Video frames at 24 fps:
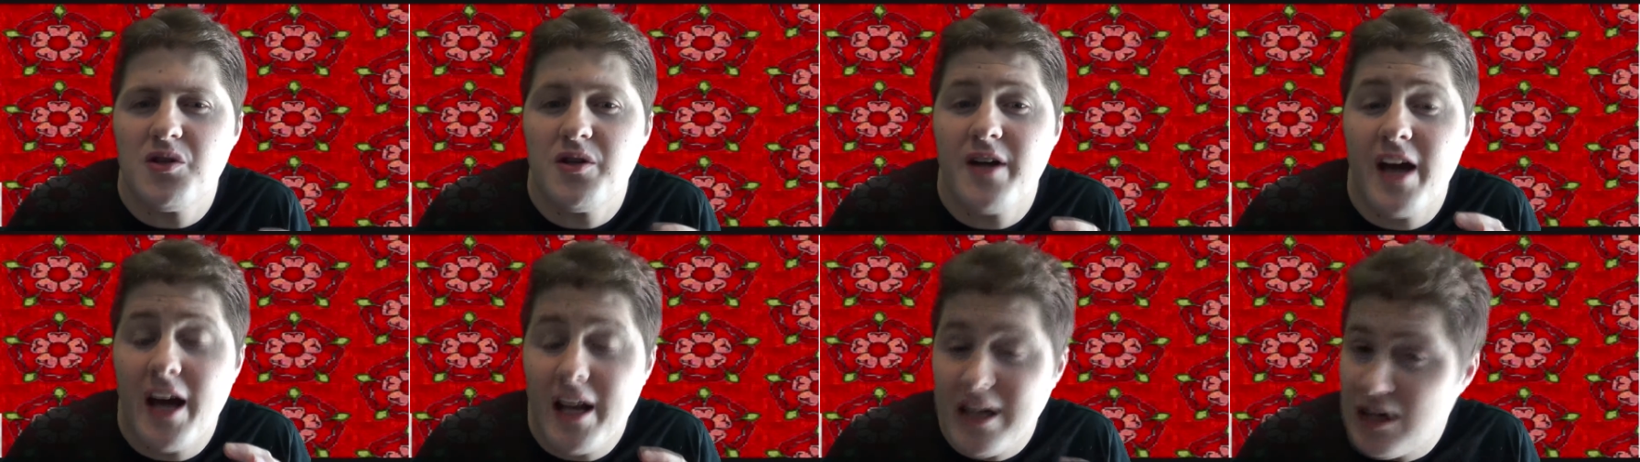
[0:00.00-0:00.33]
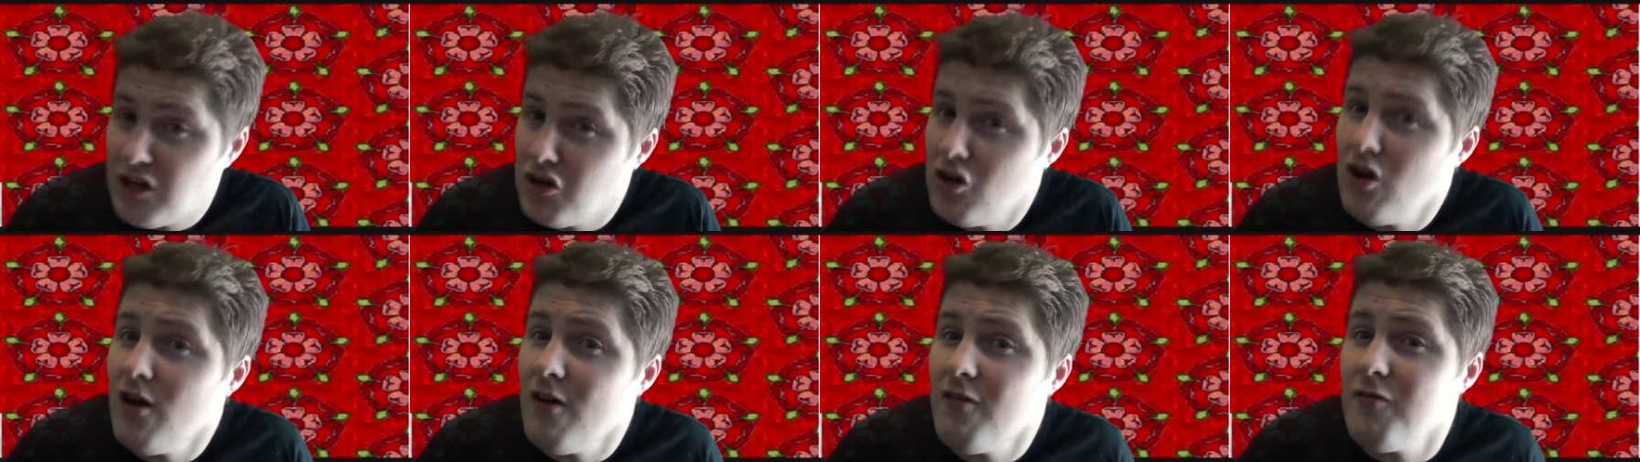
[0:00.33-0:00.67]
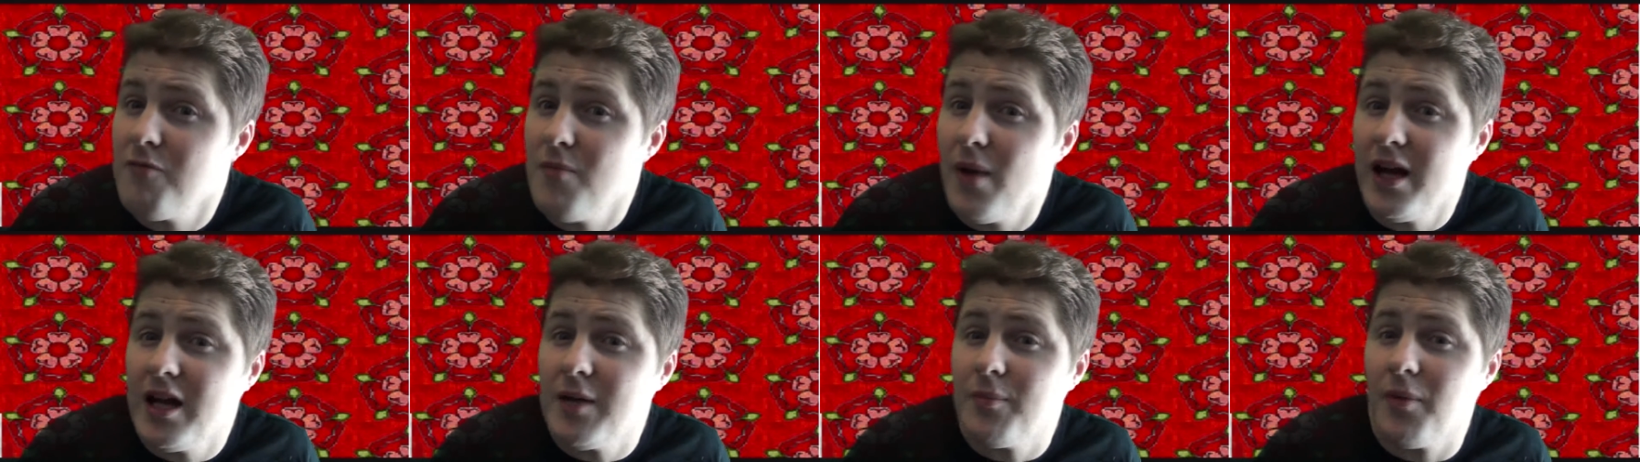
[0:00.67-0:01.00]
He had a lot of
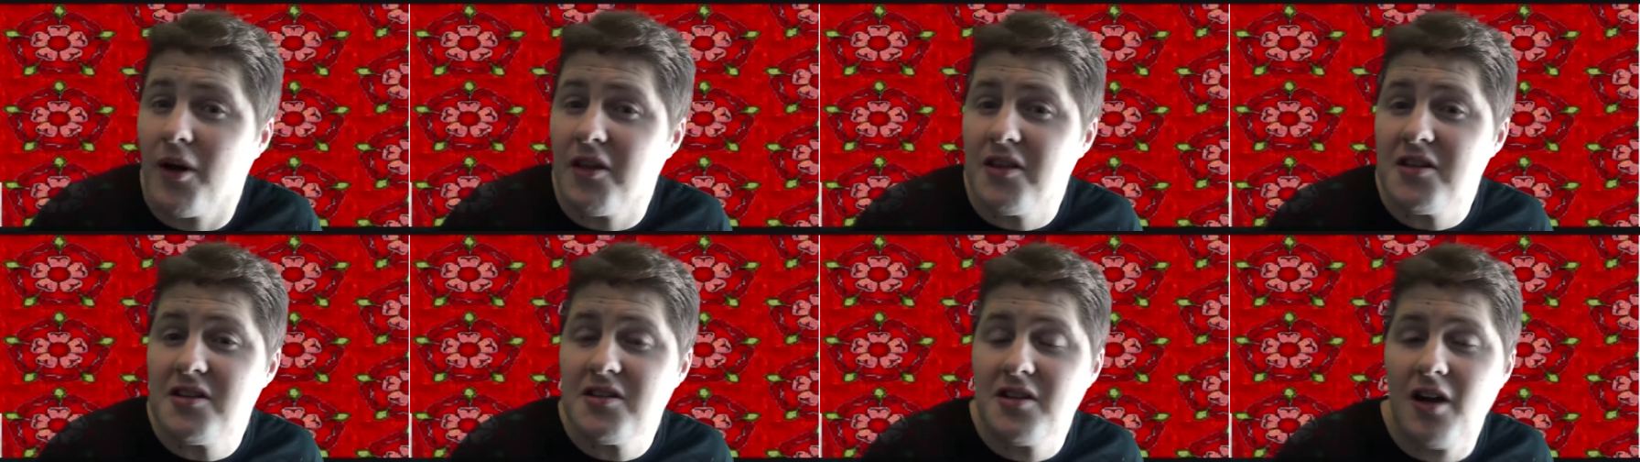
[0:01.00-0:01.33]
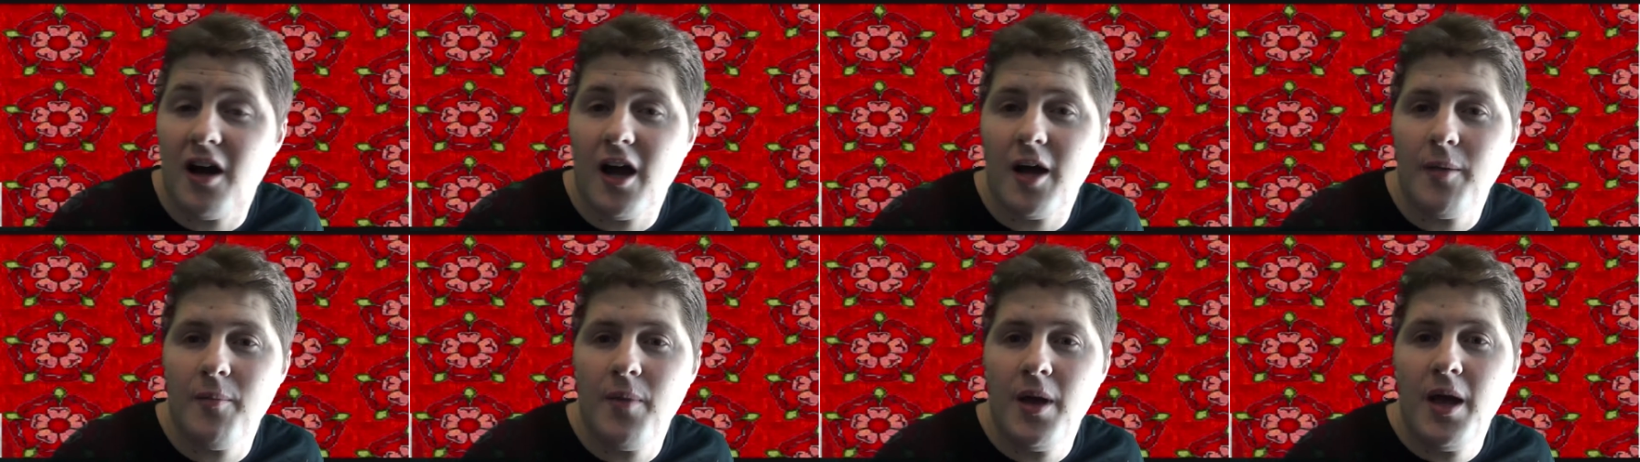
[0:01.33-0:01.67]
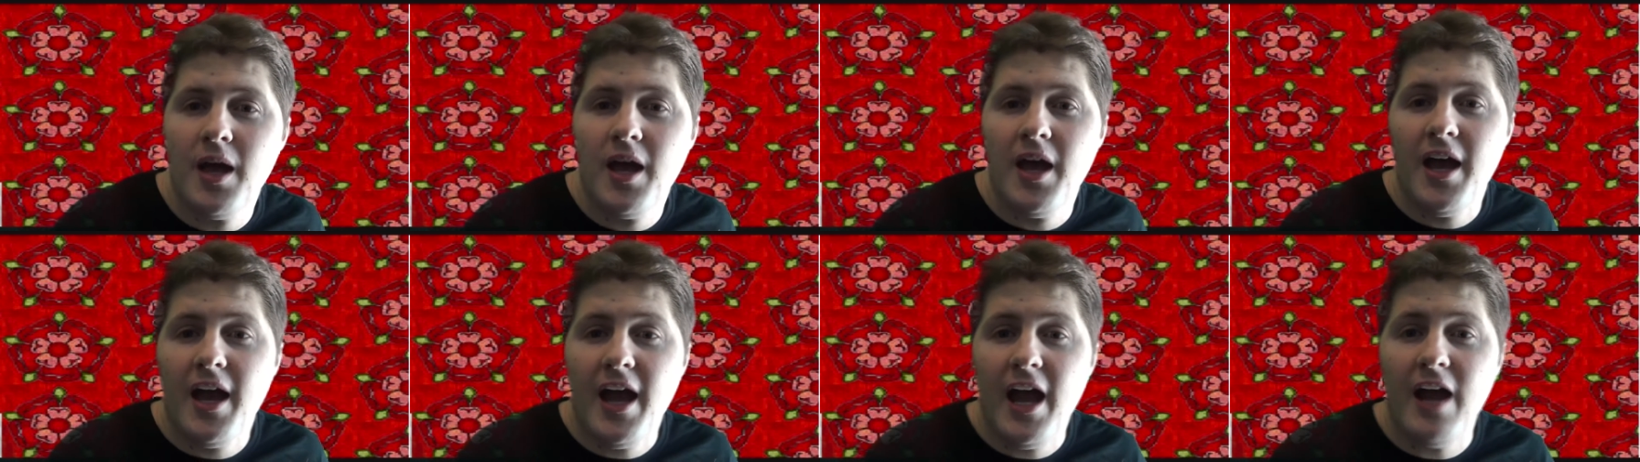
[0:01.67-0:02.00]
money by the time
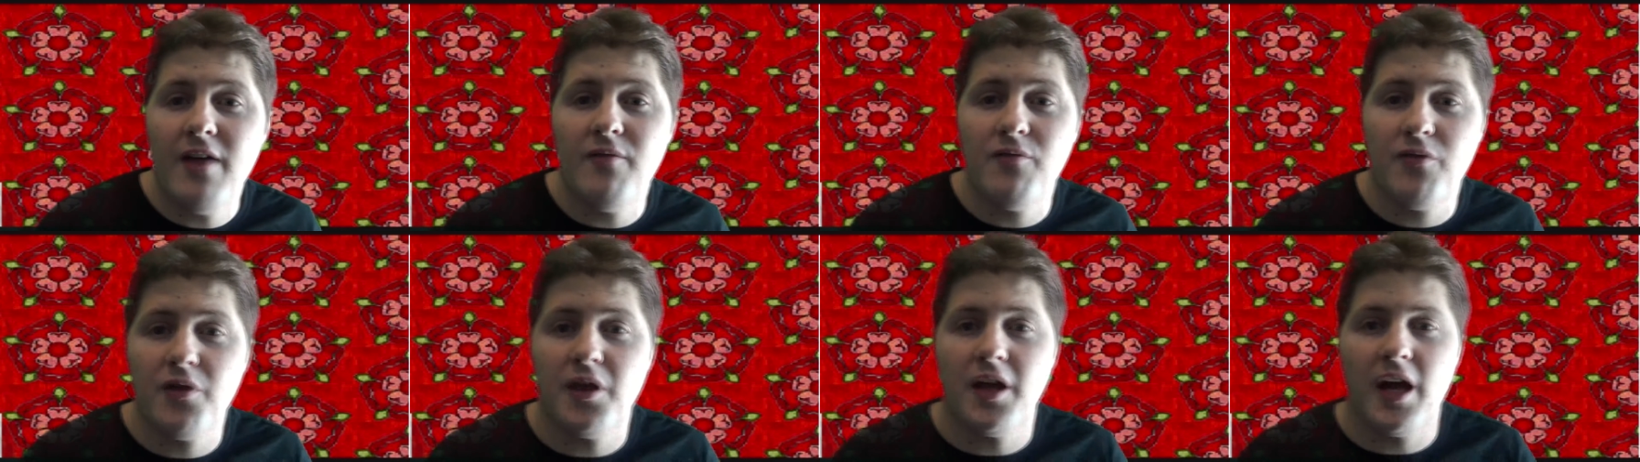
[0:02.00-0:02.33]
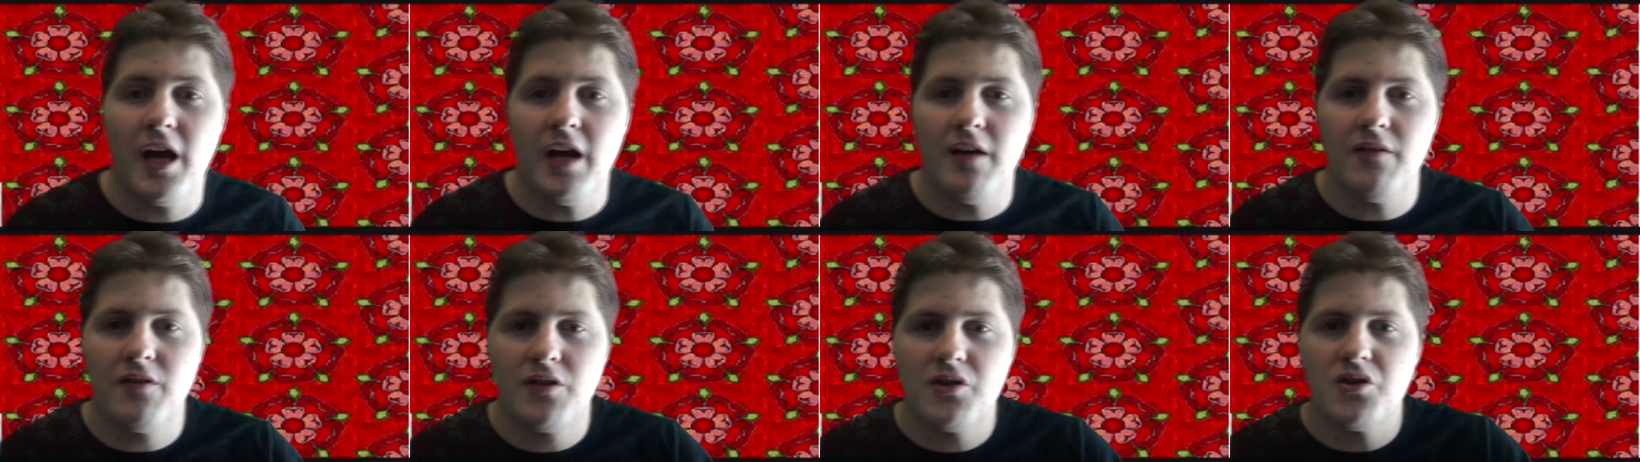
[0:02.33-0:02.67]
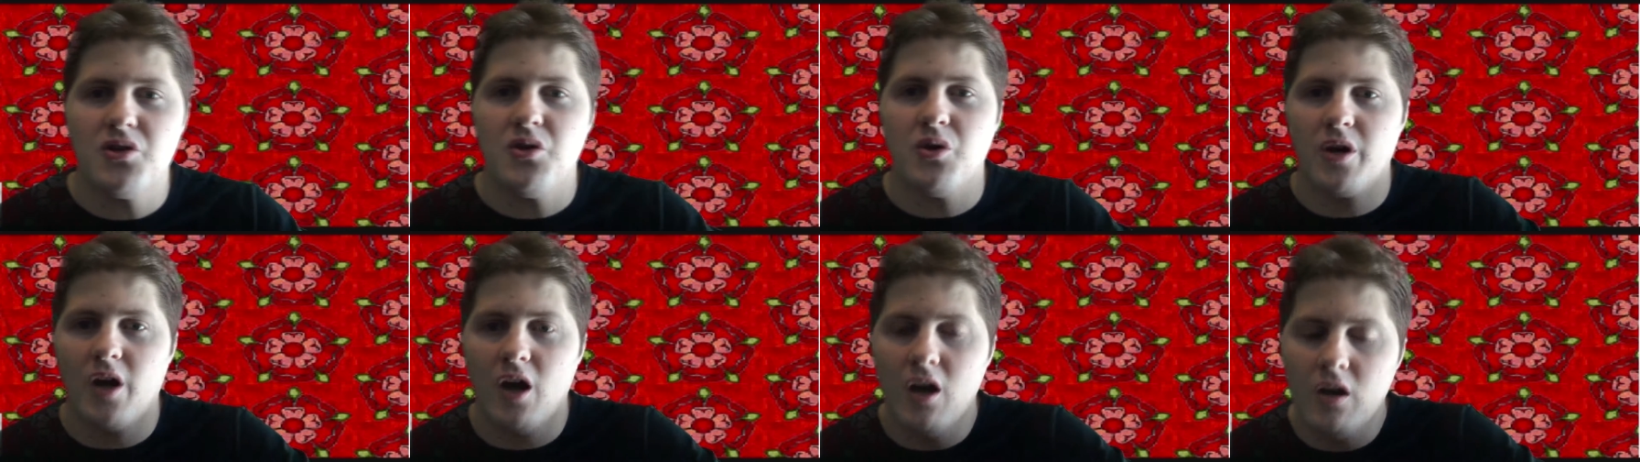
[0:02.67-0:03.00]
Henry VIII
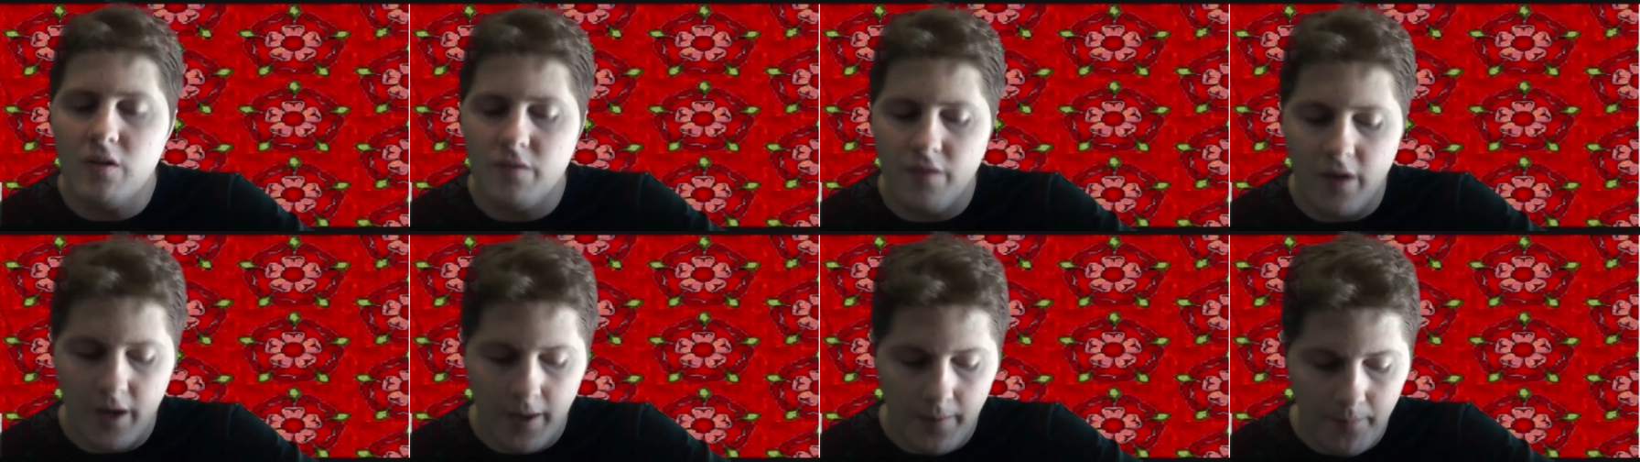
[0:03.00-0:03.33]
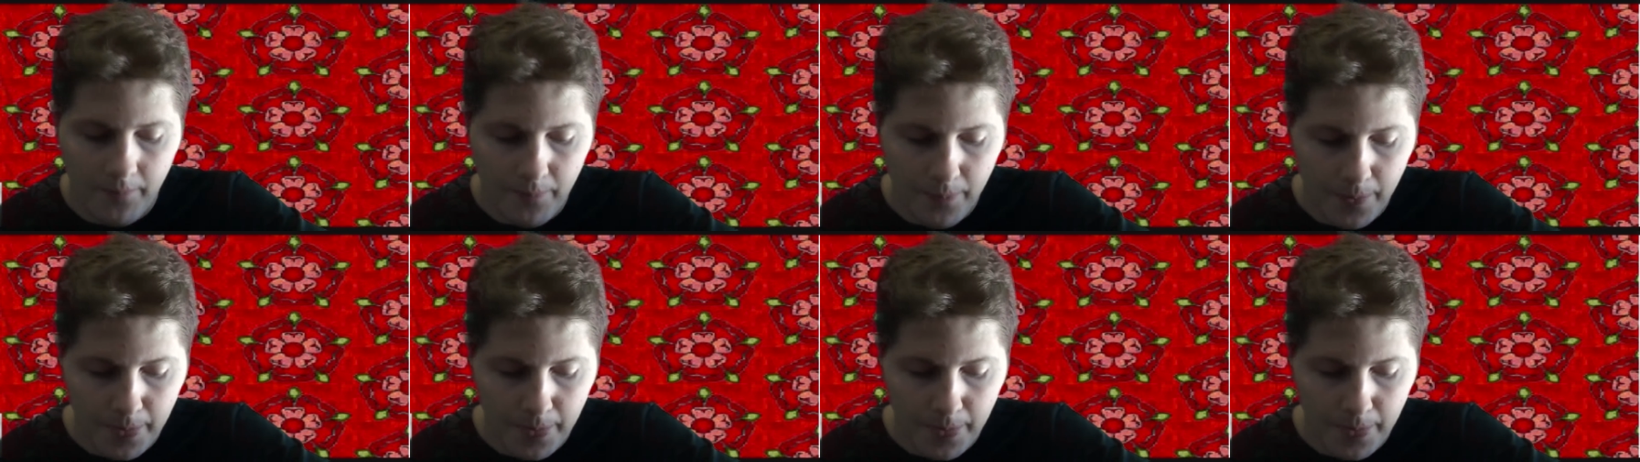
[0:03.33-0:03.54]
took over.